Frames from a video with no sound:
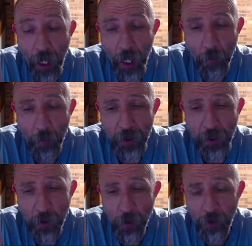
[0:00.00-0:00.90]
and what's in
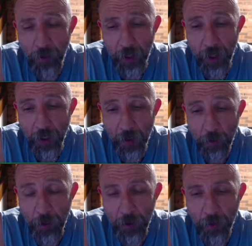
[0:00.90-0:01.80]
the corner of our kitchen?
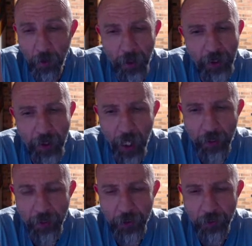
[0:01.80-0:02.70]
But all their
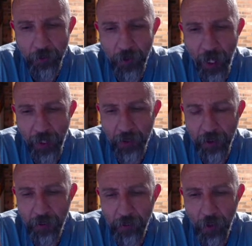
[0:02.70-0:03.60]
data racks.
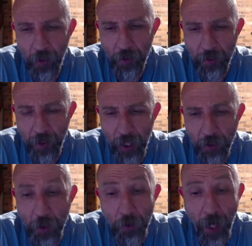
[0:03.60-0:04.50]
They've got
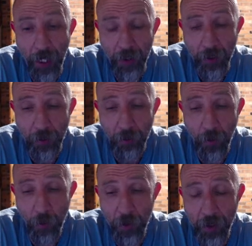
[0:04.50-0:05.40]
2 racks, one with